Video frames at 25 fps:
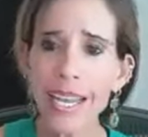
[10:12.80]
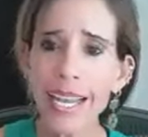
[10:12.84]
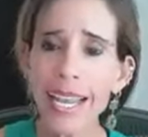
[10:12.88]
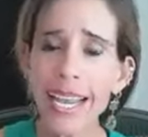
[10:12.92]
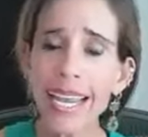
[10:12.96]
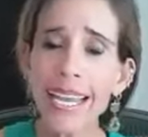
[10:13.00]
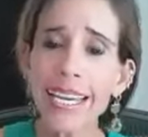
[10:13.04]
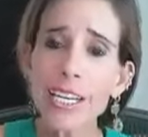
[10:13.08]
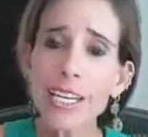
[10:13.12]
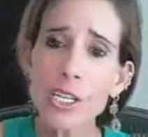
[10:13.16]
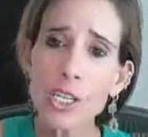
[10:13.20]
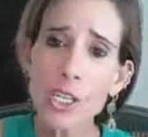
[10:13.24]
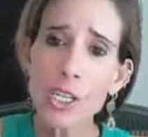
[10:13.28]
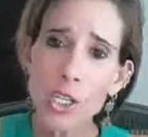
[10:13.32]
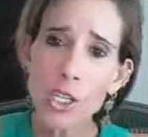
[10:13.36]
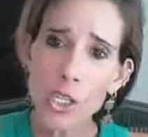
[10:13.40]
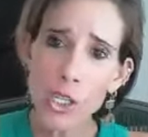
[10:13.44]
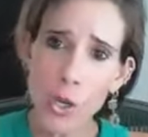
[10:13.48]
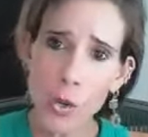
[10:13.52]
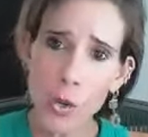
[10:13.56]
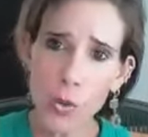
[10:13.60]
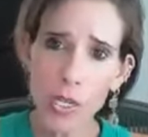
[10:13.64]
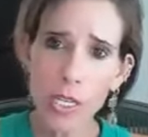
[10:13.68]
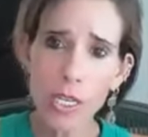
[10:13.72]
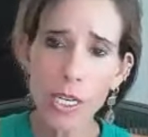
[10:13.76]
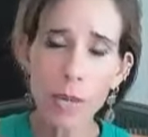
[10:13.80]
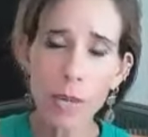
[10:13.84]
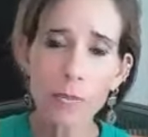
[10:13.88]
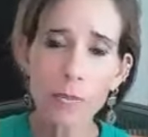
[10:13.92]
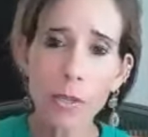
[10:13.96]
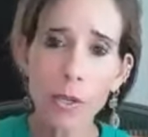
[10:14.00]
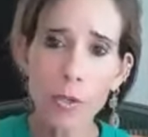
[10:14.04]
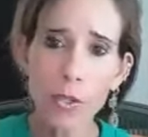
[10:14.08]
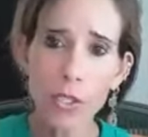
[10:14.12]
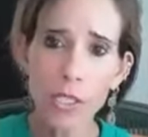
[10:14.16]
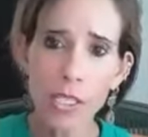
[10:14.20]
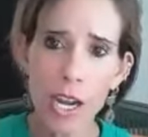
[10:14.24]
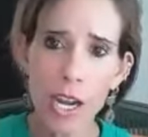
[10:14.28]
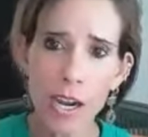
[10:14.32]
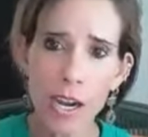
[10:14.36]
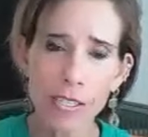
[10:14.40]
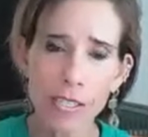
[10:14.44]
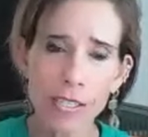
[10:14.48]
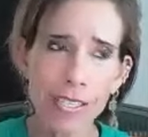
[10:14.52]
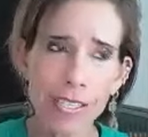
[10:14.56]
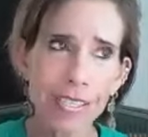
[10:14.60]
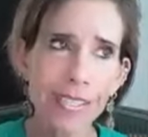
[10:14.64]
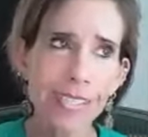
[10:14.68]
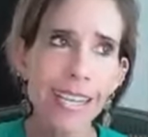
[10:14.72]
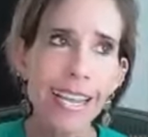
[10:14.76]
it is soaking up those
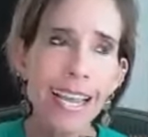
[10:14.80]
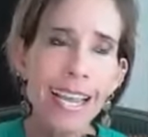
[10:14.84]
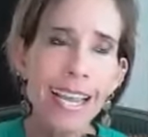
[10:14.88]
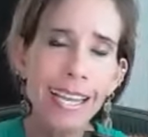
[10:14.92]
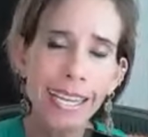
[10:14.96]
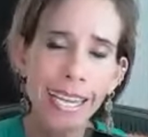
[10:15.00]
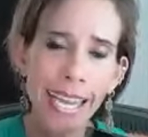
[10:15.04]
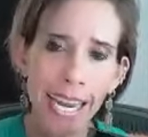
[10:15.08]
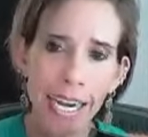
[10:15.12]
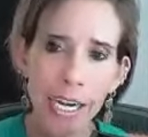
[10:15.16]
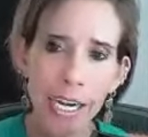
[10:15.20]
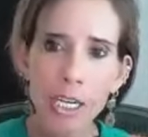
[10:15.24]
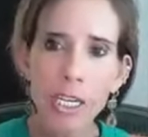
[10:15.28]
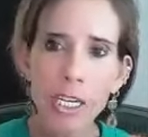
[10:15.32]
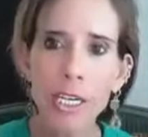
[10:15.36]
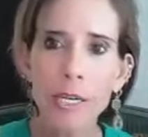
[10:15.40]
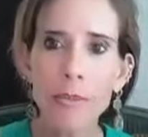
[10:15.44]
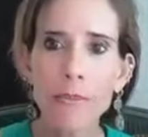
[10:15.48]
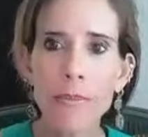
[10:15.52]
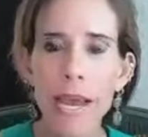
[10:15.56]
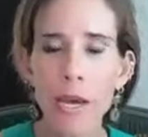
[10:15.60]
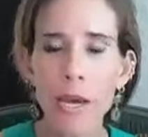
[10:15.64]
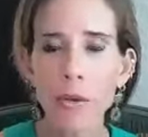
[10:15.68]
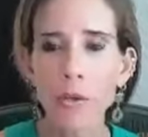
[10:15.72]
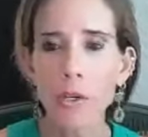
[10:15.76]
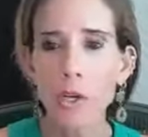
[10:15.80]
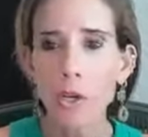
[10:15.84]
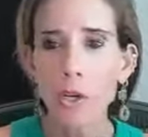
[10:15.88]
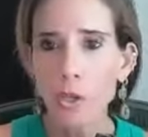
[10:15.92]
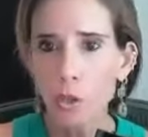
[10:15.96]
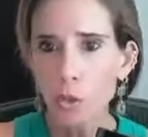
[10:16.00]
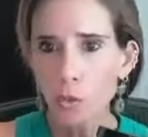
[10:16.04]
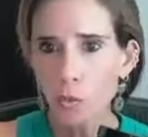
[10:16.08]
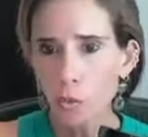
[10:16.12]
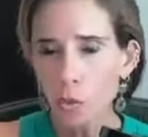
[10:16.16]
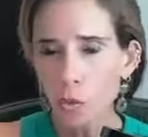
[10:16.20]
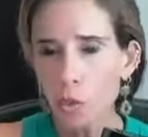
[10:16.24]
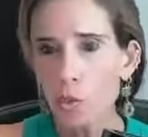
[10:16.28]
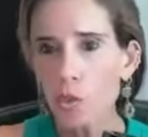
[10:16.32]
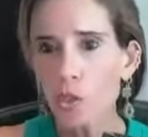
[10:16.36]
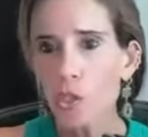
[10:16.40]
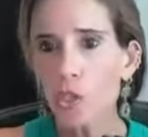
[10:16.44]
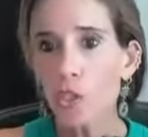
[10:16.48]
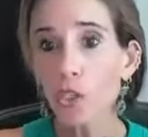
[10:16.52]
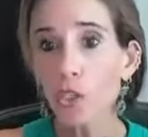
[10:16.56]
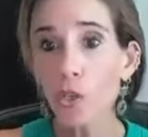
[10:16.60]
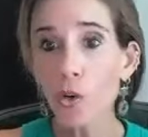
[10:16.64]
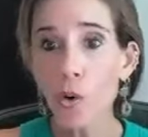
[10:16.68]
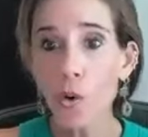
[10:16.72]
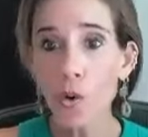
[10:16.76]
toxins, carrying them out through
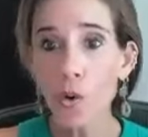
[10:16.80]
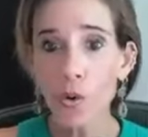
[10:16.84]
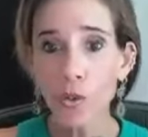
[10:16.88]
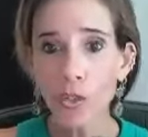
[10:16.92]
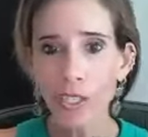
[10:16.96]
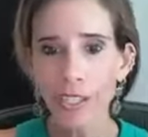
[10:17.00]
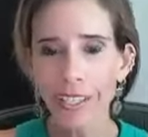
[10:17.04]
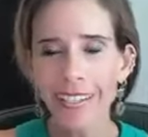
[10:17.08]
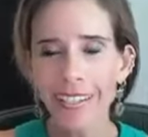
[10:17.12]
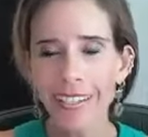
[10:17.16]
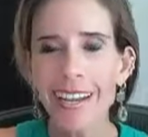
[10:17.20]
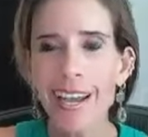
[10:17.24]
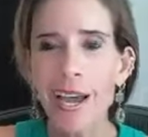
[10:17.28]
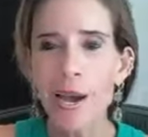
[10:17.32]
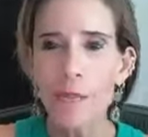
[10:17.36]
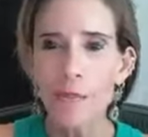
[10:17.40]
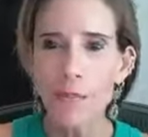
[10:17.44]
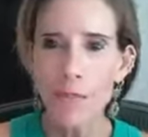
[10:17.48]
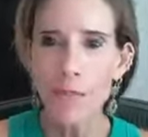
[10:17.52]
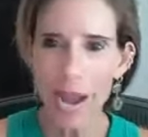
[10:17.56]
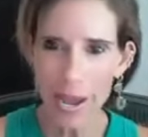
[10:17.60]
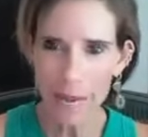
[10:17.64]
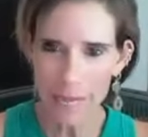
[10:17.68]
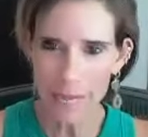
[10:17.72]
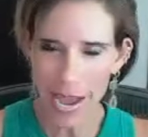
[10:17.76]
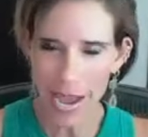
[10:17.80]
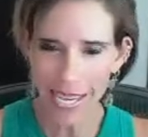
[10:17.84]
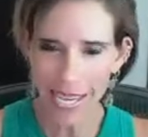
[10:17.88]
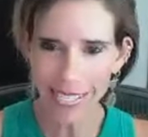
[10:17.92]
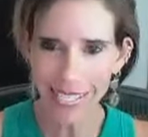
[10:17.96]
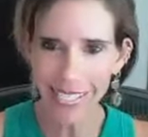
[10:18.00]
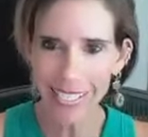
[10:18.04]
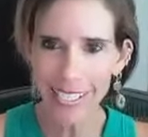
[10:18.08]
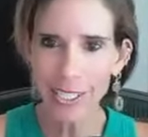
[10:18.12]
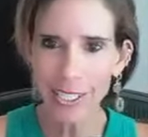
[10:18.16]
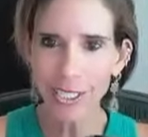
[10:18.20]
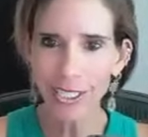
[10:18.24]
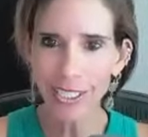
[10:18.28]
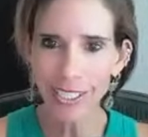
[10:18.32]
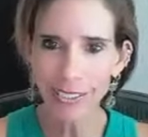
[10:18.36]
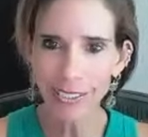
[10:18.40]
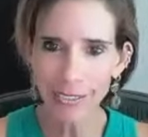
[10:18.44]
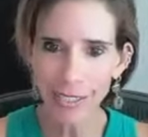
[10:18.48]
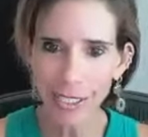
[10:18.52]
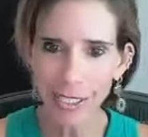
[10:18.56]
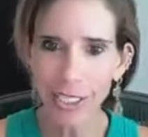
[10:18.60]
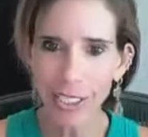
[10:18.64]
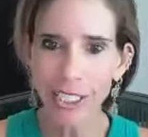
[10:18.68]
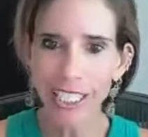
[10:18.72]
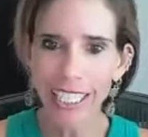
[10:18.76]
your colon, bypassing your liver
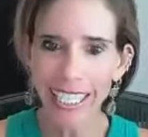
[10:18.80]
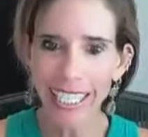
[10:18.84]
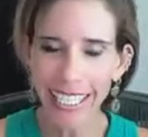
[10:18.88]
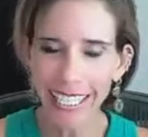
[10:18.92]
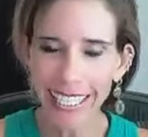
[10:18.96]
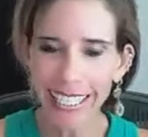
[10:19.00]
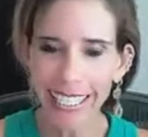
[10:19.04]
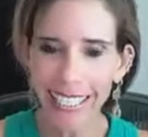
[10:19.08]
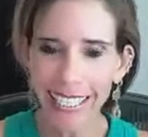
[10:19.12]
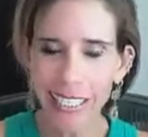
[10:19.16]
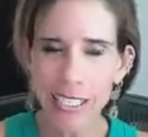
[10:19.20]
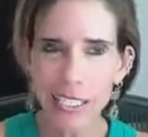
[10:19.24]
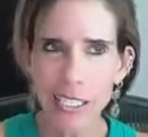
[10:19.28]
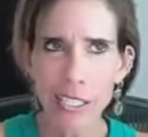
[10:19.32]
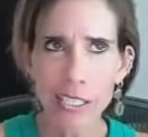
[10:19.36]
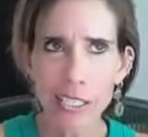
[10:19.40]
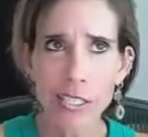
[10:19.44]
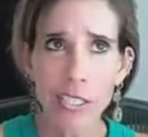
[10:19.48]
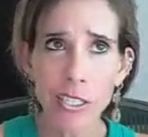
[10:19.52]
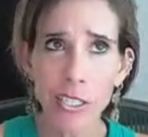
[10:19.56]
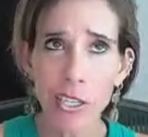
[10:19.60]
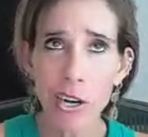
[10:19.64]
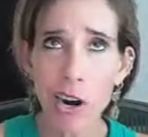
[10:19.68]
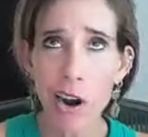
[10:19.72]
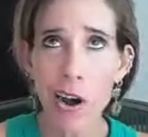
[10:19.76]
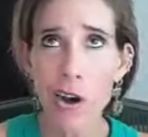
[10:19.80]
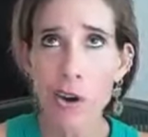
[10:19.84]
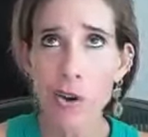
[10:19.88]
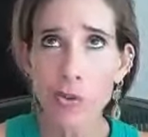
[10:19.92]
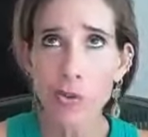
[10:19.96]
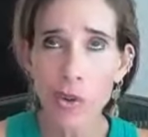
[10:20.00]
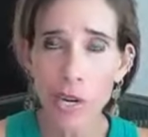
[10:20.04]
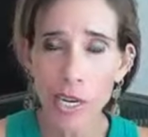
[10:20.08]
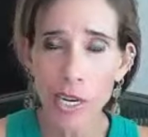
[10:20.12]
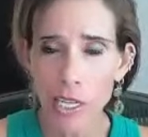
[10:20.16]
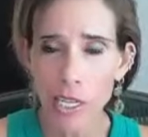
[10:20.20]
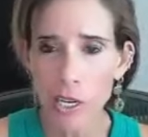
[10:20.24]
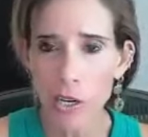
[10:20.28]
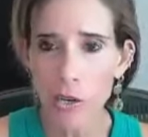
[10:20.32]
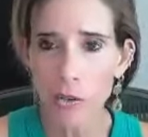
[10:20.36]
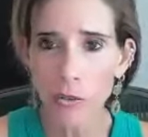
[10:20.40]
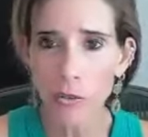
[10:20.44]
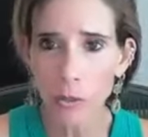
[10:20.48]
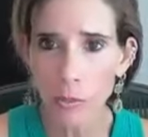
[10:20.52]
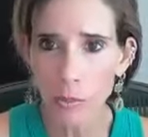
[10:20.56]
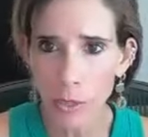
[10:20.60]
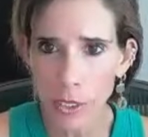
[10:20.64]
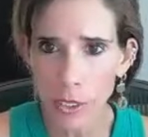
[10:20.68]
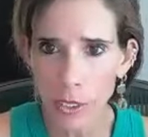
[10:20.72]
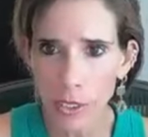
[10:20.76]
and your kidneys because they're already
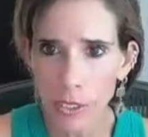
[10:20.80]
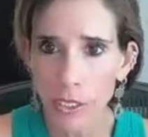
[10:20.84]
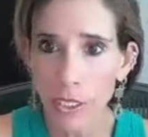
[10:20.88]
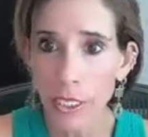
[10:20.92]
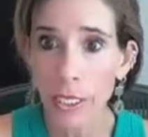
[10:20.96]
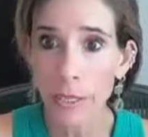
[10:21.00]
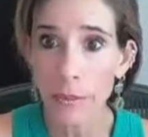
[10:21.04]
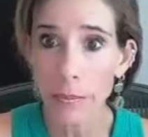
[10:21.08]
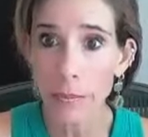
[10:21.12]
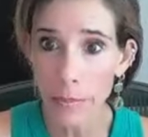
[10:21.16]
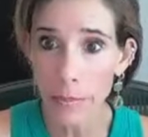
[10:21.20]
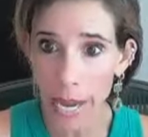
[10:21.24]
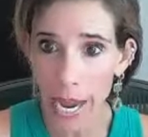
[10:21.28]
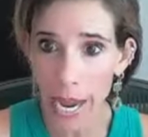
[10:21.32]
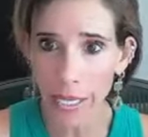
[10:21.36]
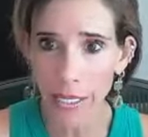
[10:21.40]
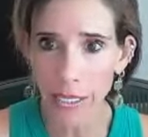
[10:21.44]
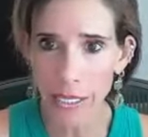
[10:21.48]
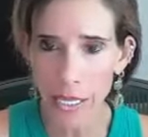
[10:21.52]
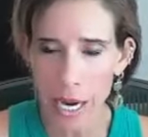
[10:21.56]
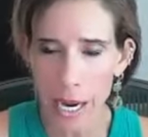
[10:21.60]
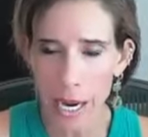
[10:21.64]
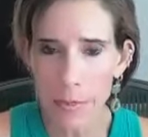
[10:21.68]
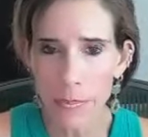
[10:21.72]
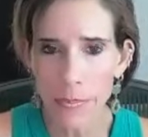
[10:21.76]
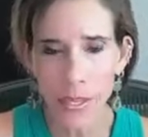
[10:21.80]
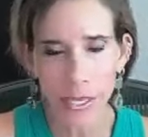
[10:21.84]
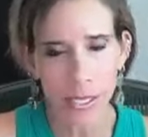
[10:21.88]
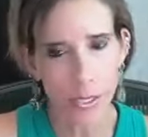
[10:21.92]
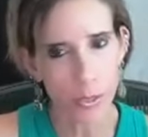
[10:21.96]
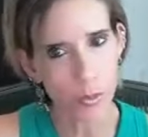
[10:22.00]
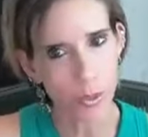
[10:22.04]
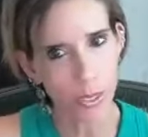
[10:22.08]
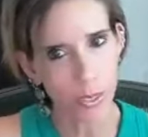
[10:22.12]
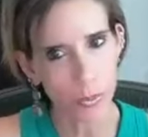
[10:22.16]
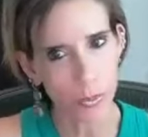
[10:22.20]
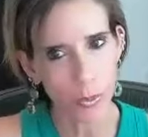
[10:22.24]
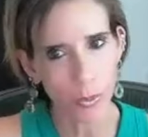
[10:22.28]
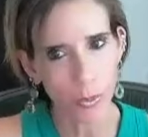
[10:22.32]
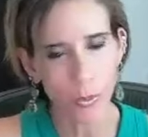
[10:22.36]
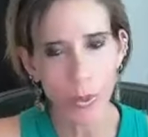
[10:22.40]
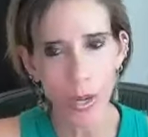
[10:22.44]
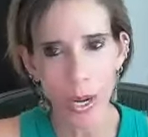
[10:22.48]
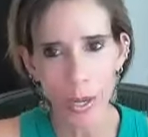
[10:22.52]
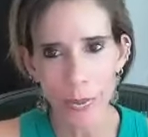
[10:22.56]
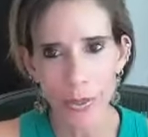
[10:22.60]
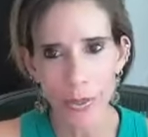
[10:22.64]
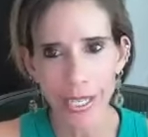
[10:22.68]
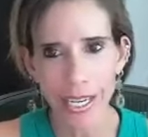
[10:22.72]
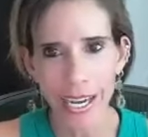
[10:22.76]
overburdened and backed up. That's
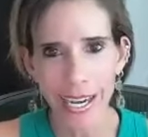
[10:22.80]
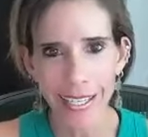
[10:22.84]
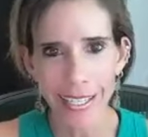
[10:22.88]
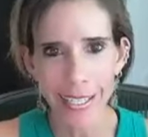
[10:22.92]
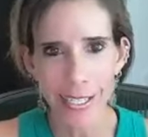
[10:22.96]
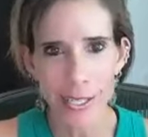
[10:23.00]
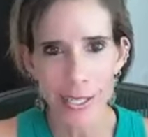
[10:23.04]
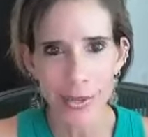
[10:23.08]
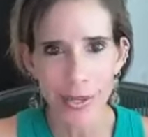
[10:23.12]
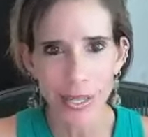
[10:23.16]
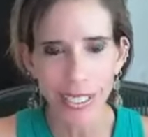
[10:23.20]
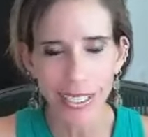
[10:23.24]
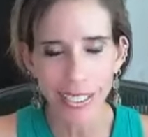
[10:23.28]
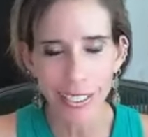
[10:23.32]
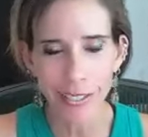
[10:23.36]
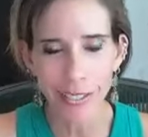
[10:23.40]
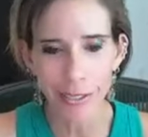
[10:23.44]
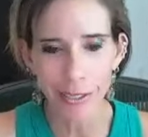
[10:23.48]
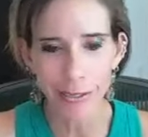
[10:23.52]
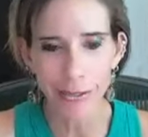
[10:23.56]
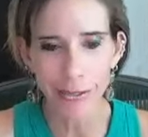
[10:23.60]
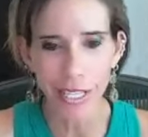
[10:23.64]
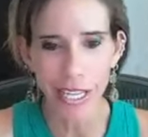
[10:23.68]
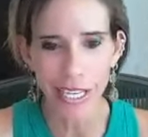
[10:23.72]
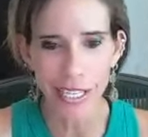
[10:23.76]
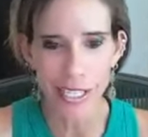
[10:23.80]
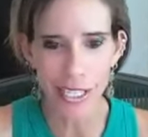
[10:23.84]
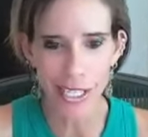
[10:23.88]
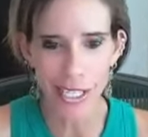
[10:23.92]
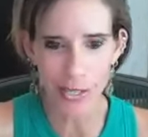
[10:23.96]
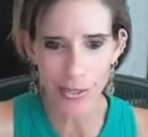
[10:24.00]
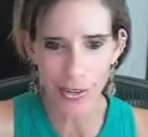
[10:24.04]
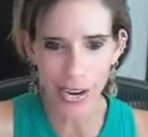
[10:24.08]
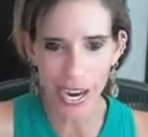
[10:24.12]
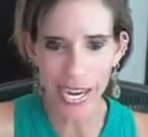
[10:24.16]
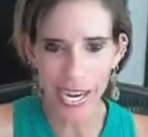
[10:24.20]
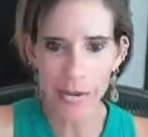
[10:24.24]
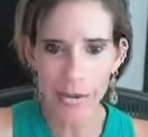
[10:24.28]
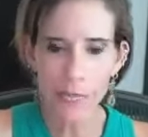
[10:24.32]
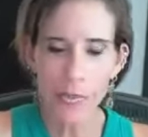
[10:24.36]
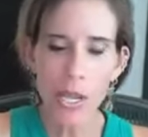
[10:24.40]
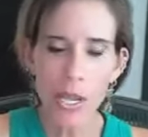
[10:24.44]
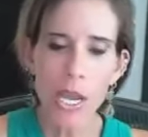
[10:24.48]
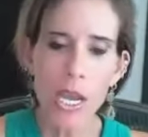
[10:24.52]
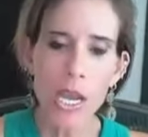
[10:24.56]
why we got to do our liver flushes, right?